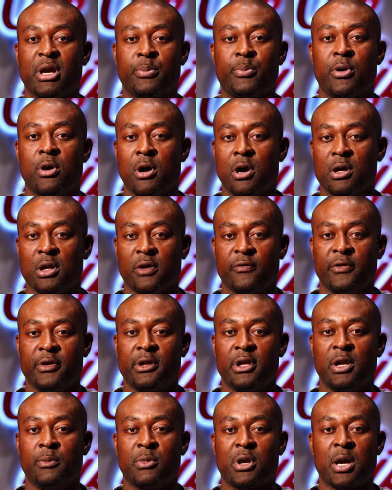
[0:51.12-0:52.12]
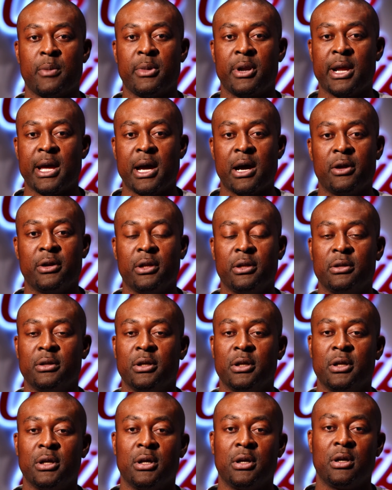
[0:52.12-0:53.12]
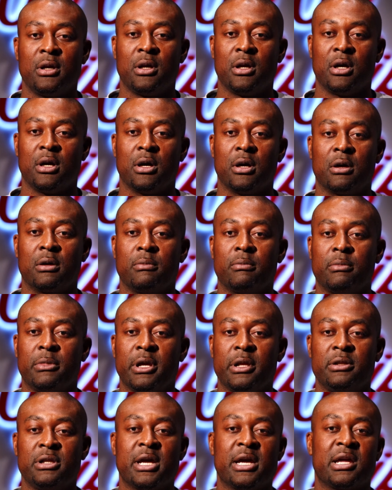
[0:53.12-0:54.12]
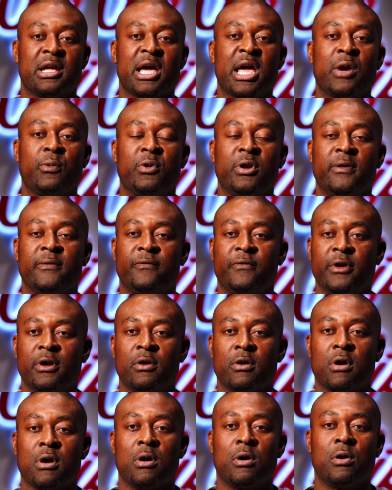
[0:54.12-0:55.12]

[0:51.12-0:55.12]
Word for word: big part of it. Him coming out and hitting that game-winning field